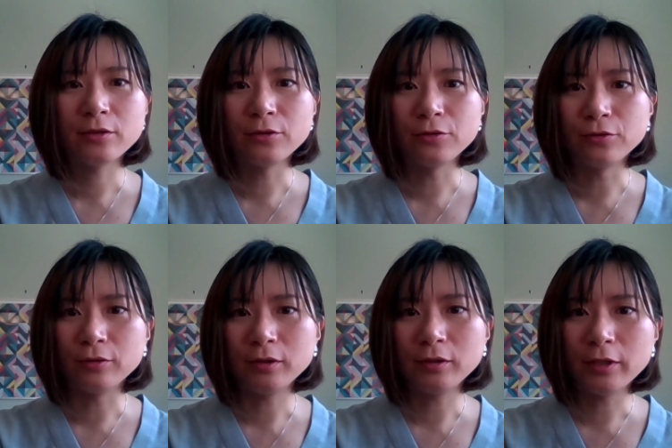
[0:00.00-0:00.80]

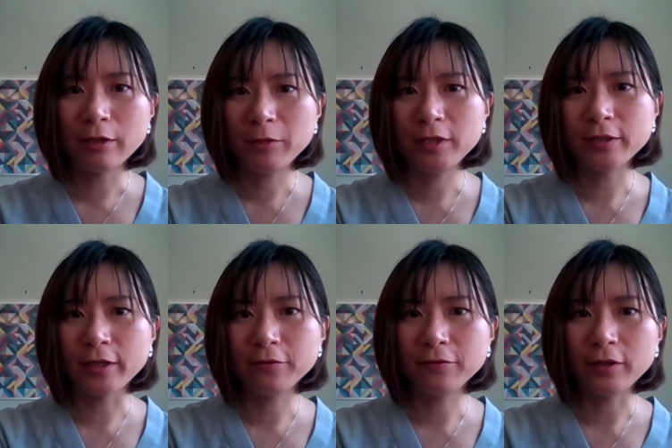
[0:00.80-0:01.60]
So let me
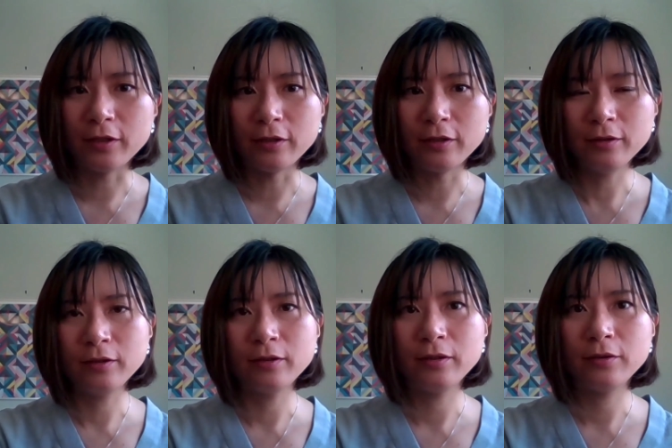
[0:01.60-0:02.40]
dive
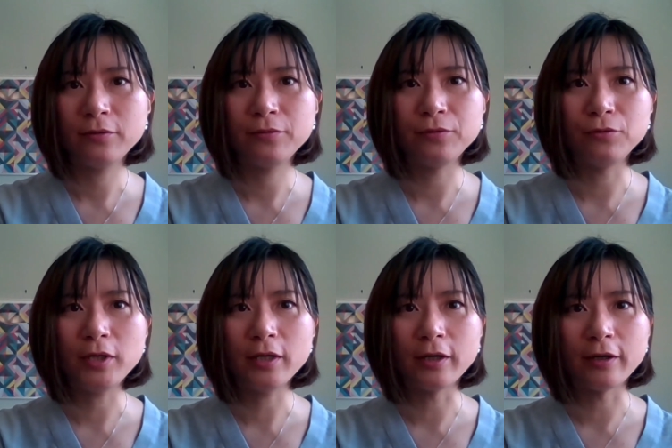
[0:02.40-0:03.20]
in who
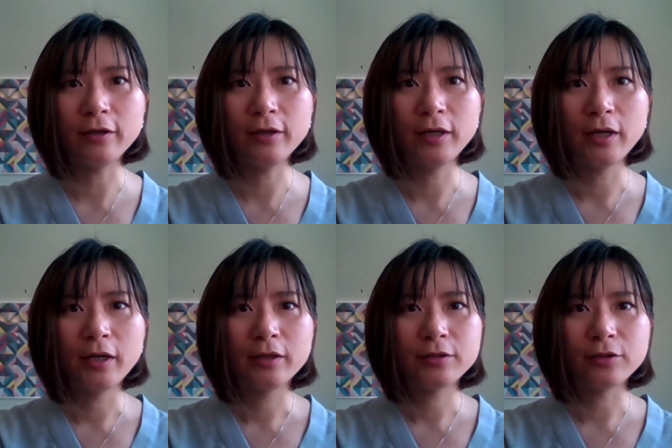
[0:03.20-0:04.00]
we are.
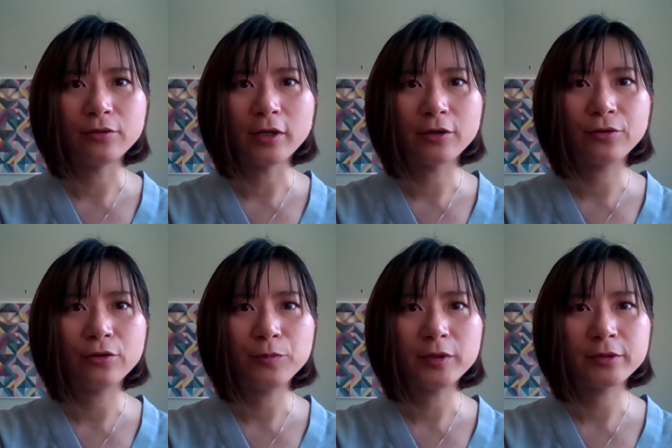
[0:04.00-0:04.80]
So our
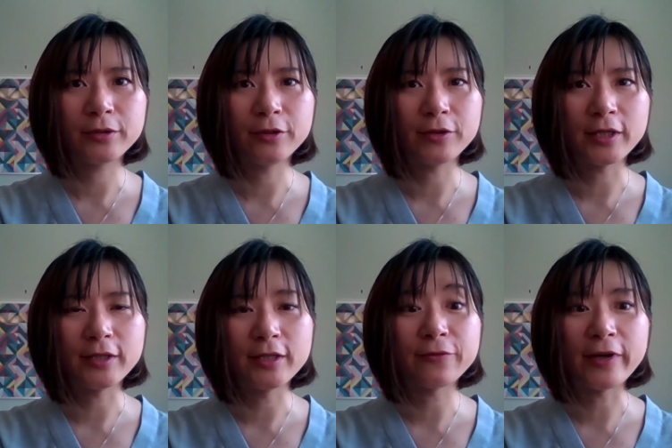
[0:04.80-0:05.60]
corporate
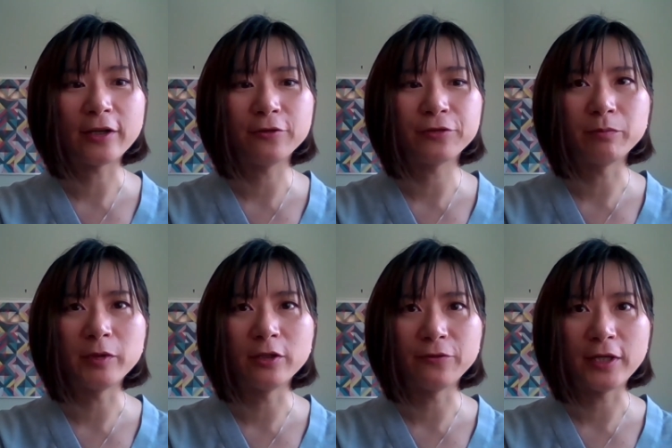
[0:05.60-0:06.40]
slogan is value
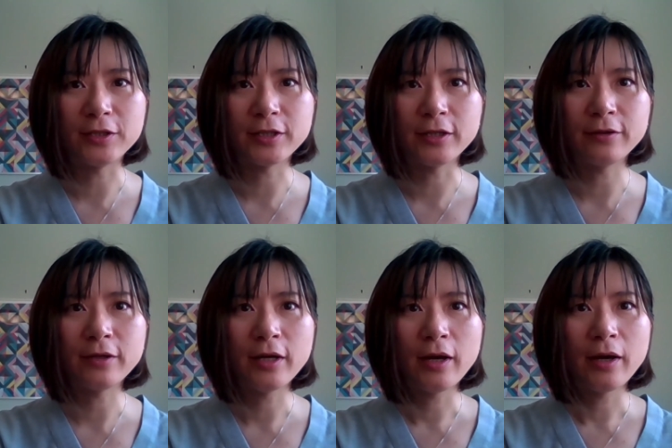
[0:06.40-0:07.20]
from innovation.
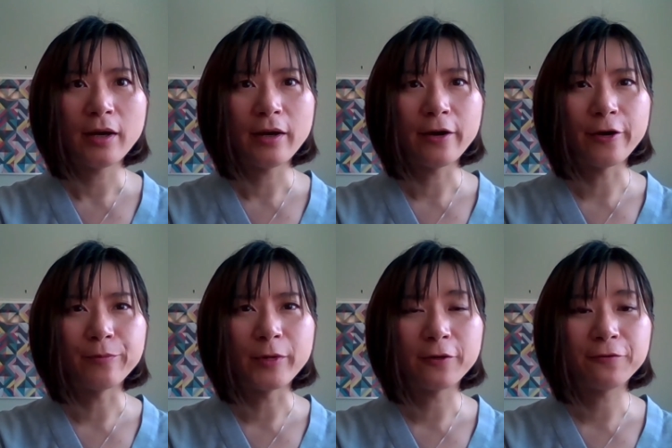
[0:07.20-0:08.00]

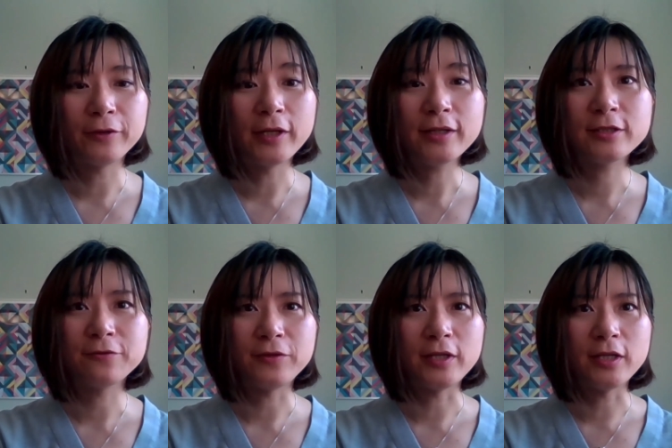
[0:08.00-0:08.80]
Um, our
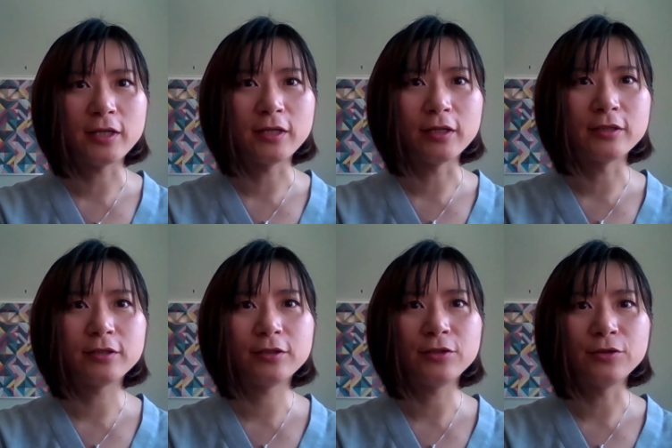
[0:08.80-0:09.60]
philosophy
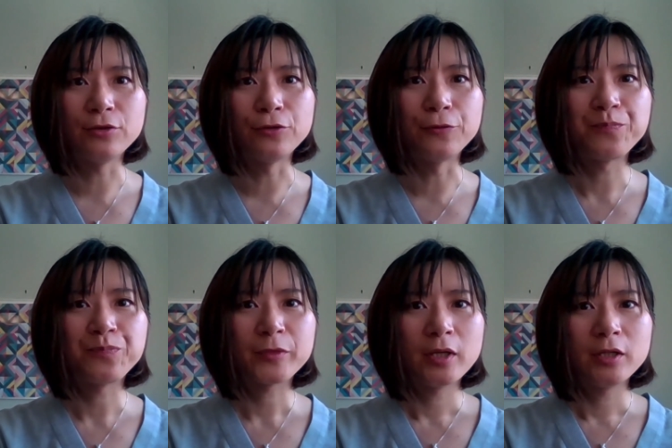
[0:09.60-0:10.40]
is to
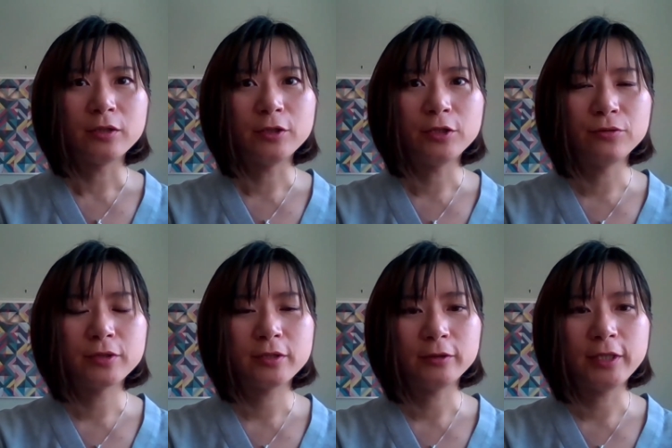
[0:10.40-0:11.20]

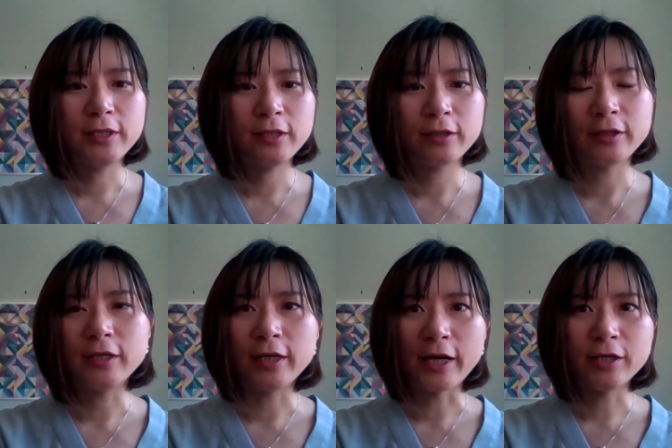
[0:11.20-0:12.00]
use leading
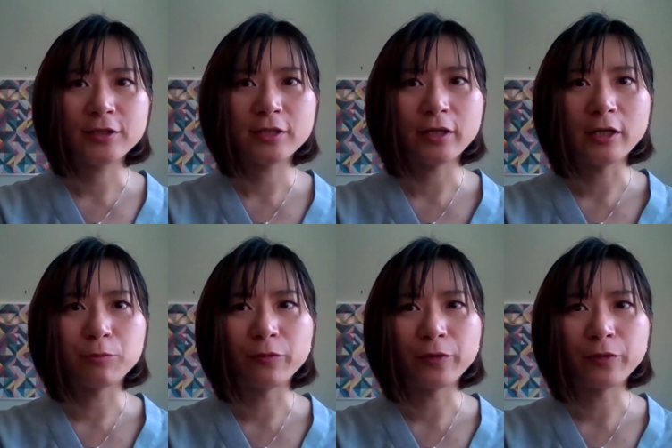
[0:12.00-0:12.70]
cutting edge uh,